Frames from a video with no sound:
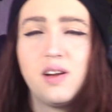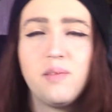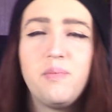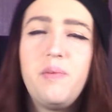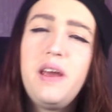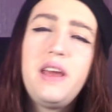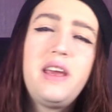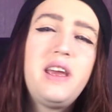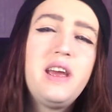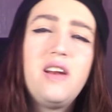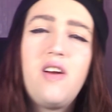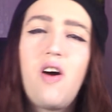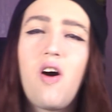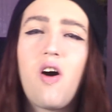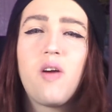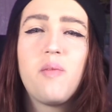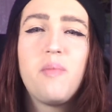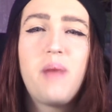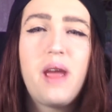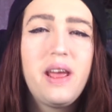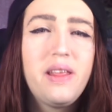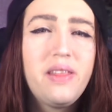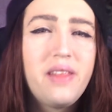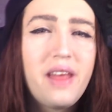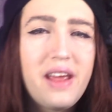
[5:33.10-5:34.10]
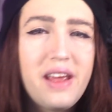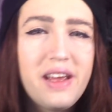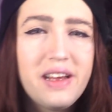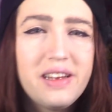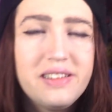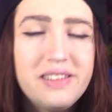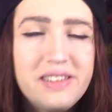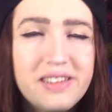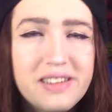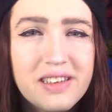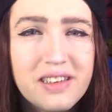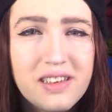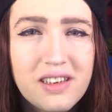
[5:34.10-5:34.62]
making our
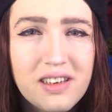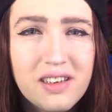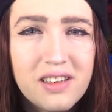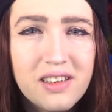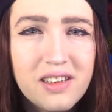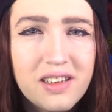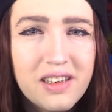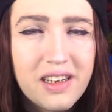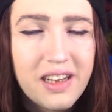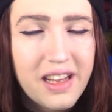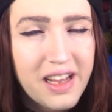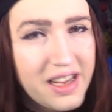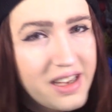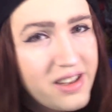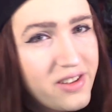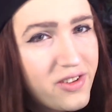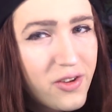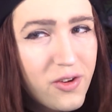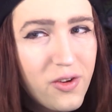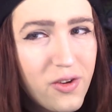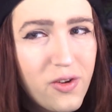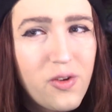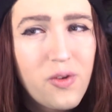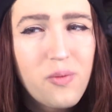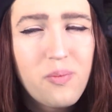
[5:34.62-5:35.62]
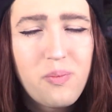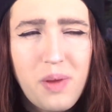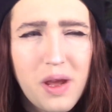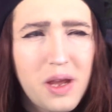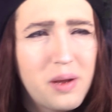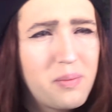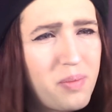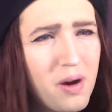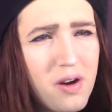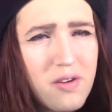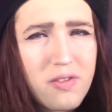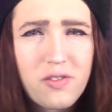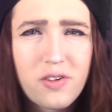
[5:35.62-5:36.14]
manlands into
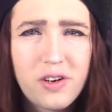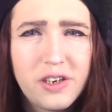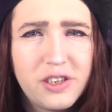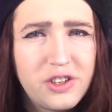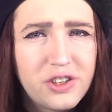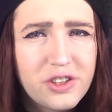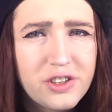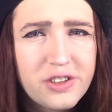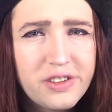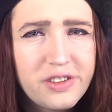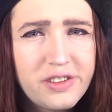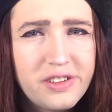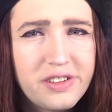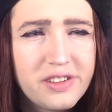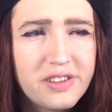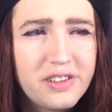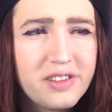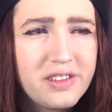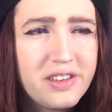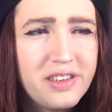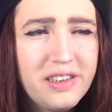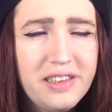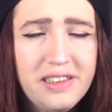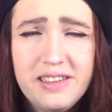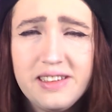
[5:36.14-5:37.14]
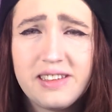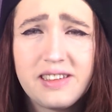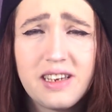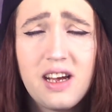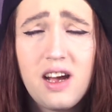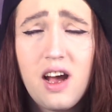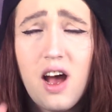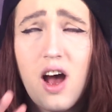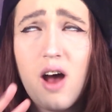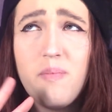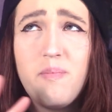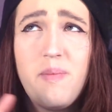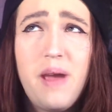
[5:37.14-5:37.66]
big buff creatures is
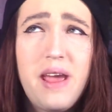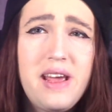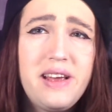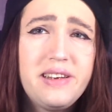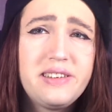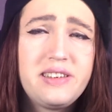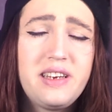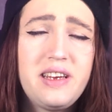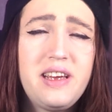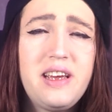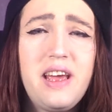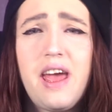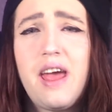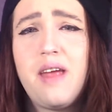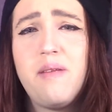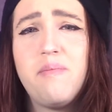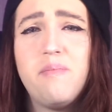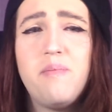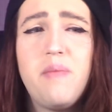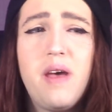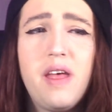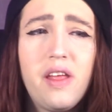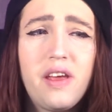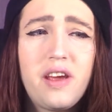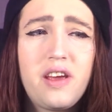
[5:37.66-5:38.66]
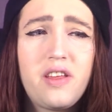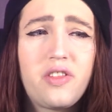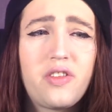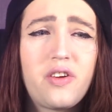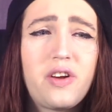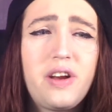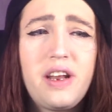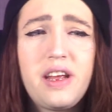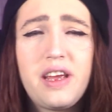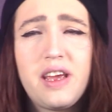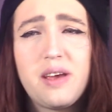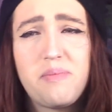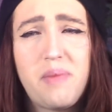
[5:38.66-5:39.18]
amazing, and milling
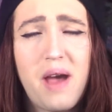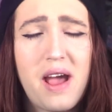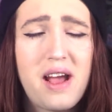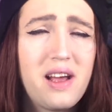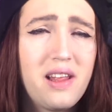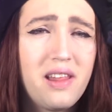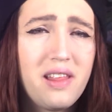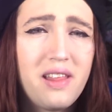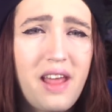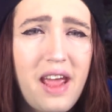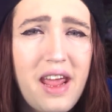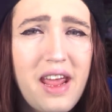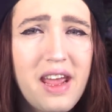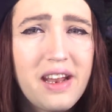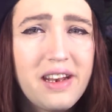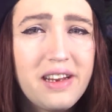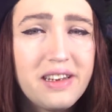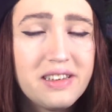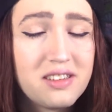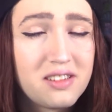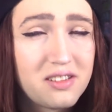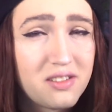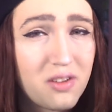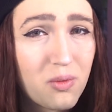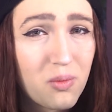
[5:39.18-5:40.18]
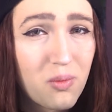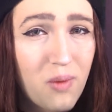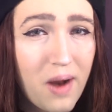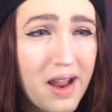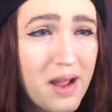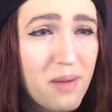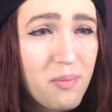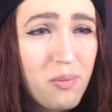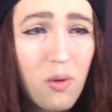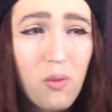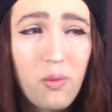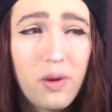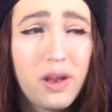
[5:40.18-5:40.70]
3 to get back a land is the
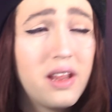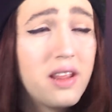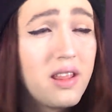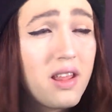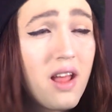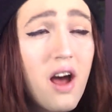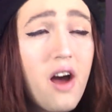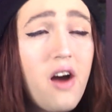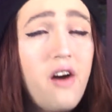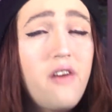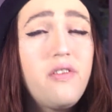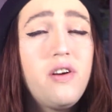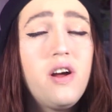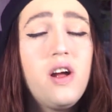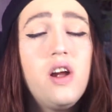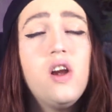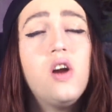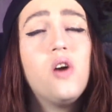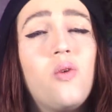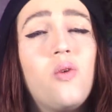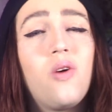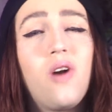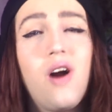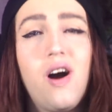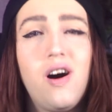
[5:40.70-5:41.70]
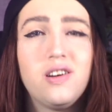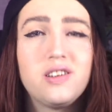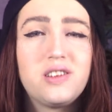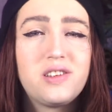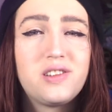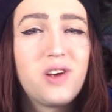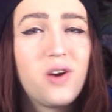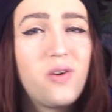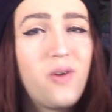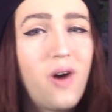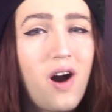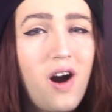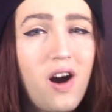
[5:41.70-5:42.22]
ramp we love. We're
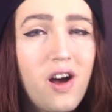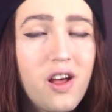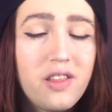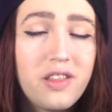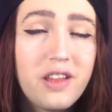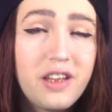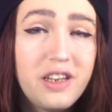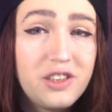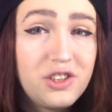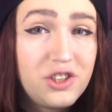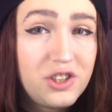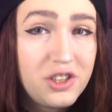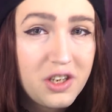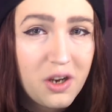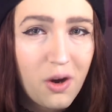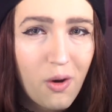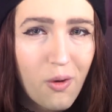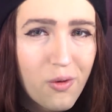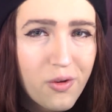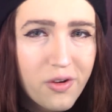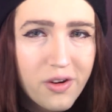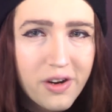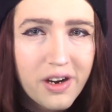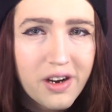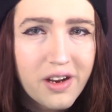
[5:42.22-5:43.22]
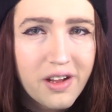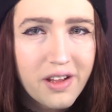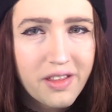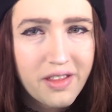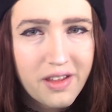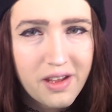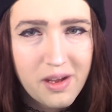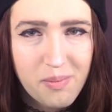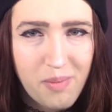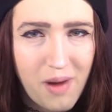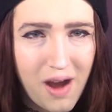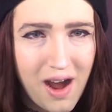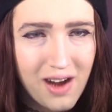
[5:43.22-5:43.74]
also on the Sheoldred
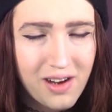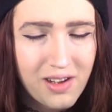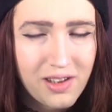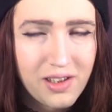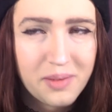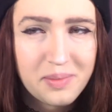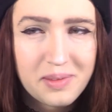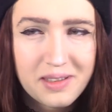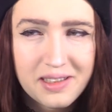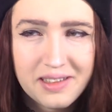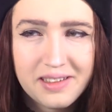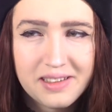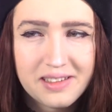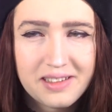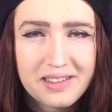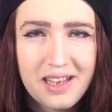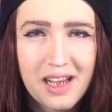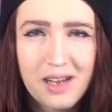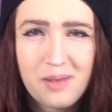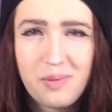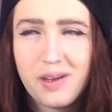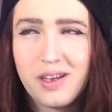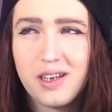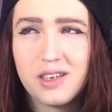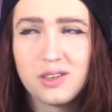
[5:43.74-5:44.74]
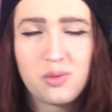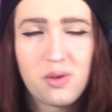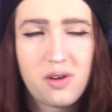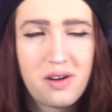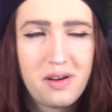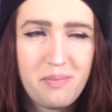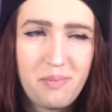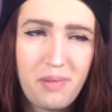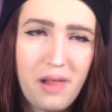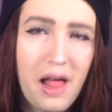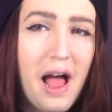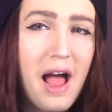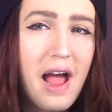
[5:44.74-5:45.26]
the Apocalypse in this deck because we're
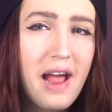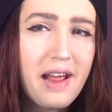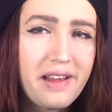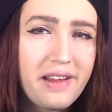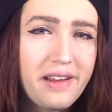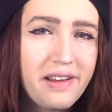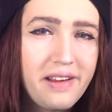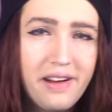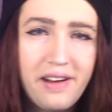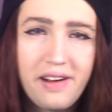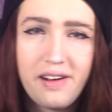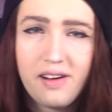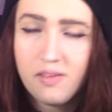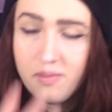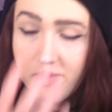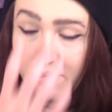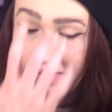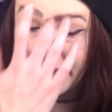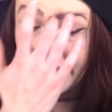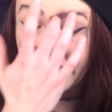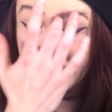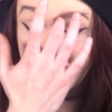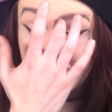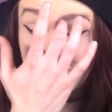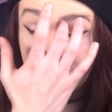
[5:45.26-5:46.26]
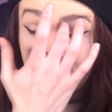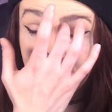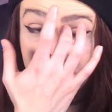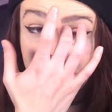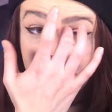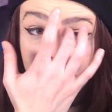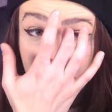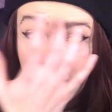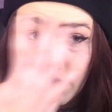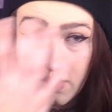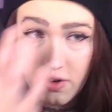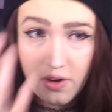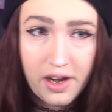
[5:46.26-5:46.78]
in black. It's
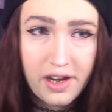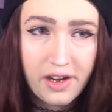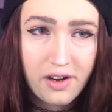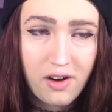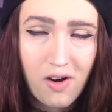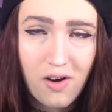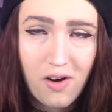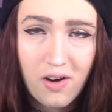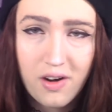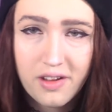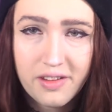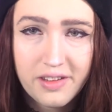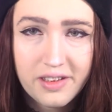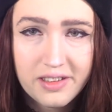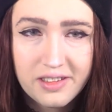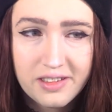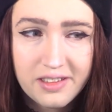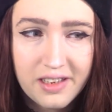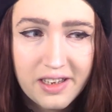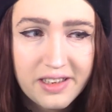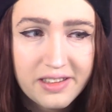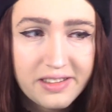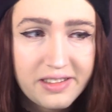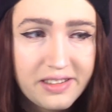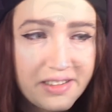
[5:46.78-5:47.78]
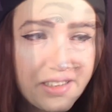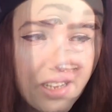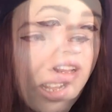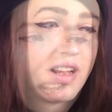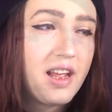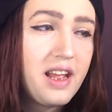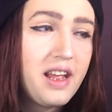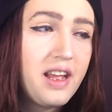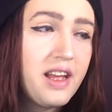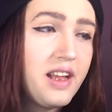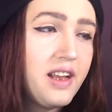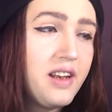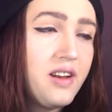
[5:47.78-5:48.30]
just a great card in this list,
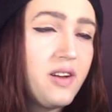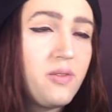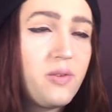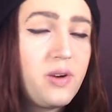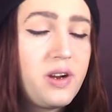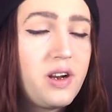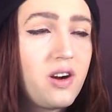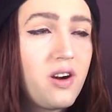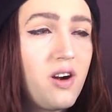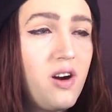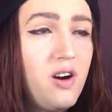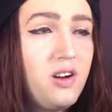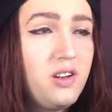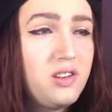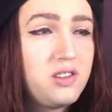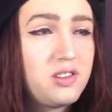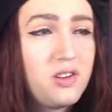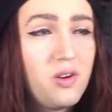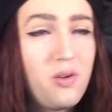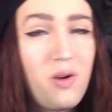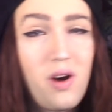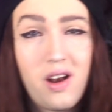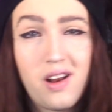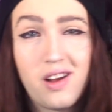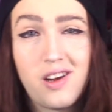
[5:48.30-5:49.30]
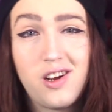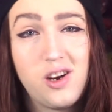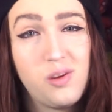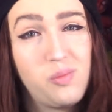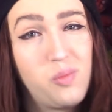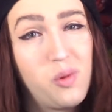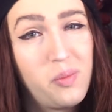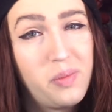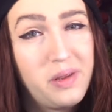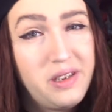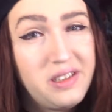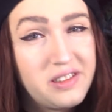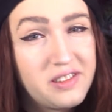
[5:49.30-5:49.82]
and we are also on a
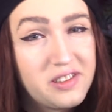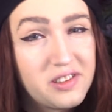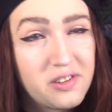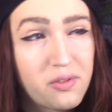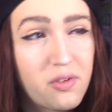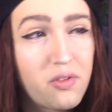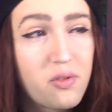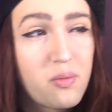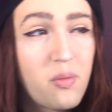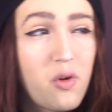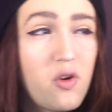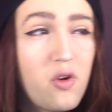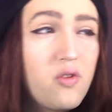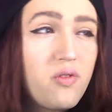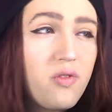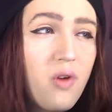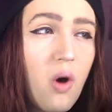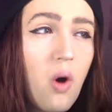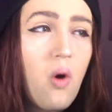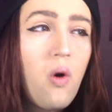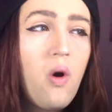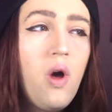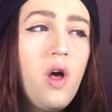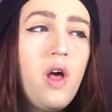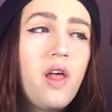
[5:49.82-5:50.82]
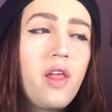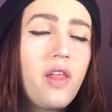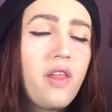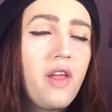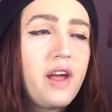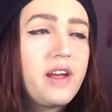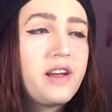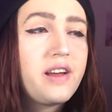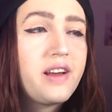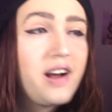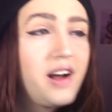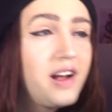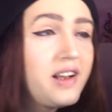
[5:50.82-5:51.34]
couple pieces of removal
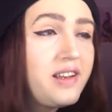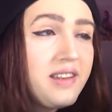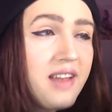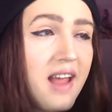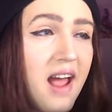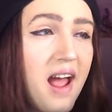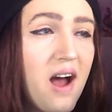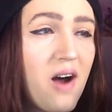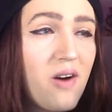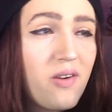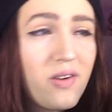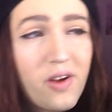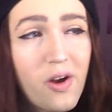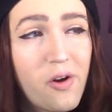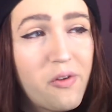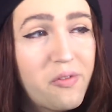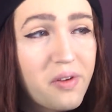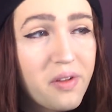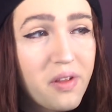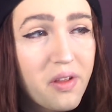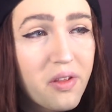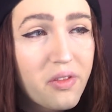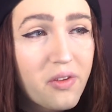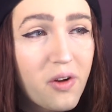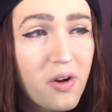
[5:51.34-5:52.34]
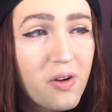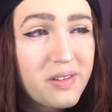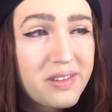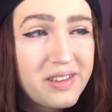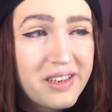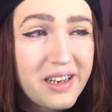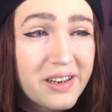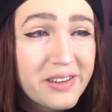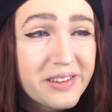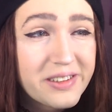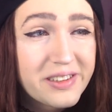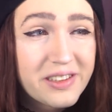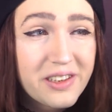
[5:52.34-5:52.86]
like Cut Down, Go for the Throat,
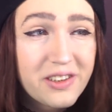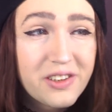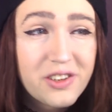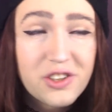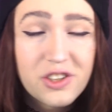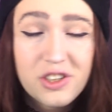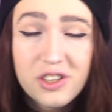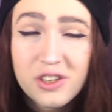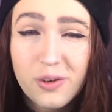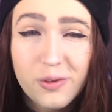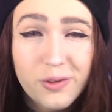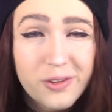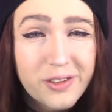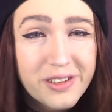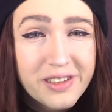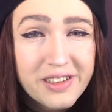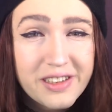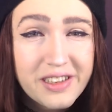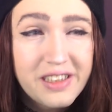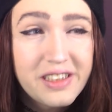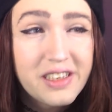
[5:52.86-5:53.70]
Tear Asunder, Sheoldred's